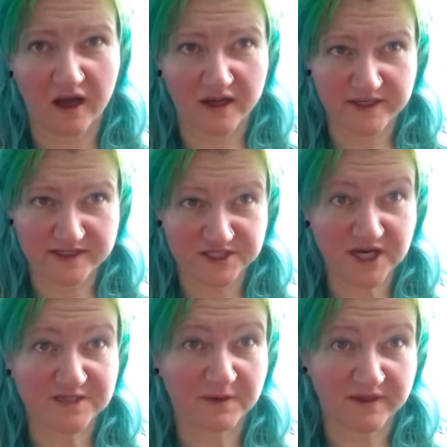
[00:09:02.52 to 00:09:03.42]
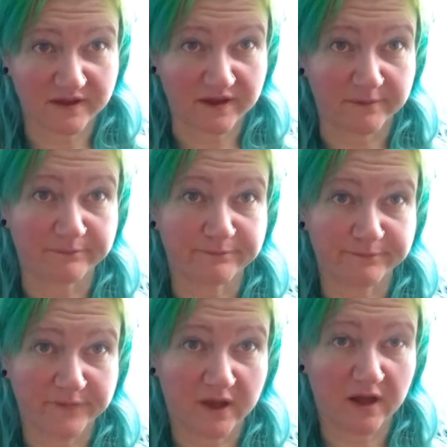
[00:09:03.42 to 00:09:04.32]
I need to change my thinking.
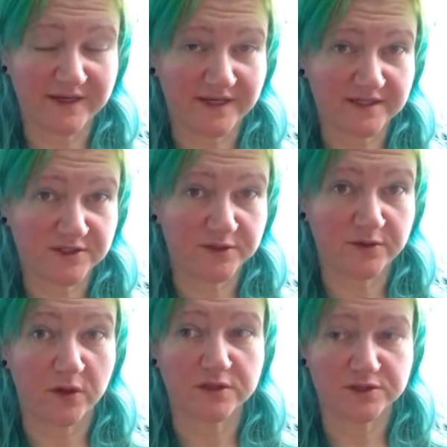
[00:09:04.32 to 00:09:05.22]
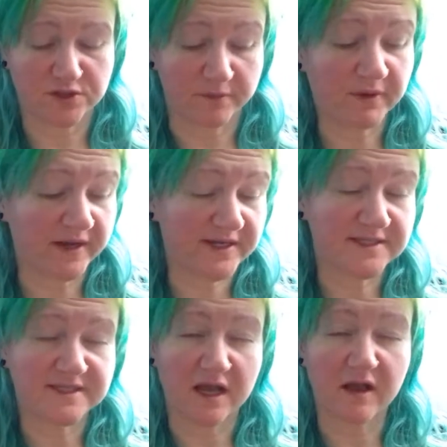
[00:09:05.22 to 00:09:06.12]
I need to stop. I need
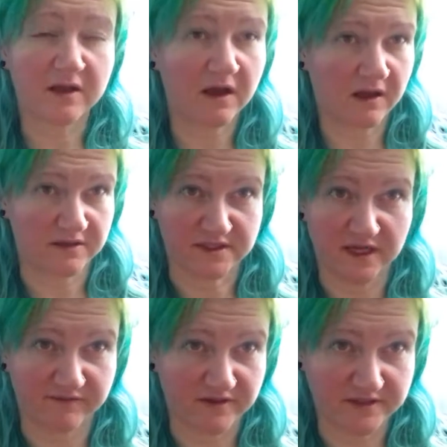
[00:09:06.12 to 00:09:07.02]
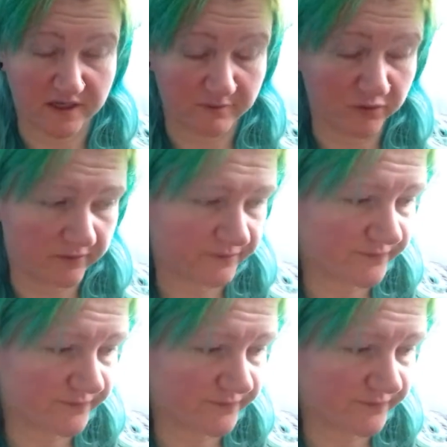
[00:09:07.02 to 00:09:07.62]
to say, I can't have this anymore.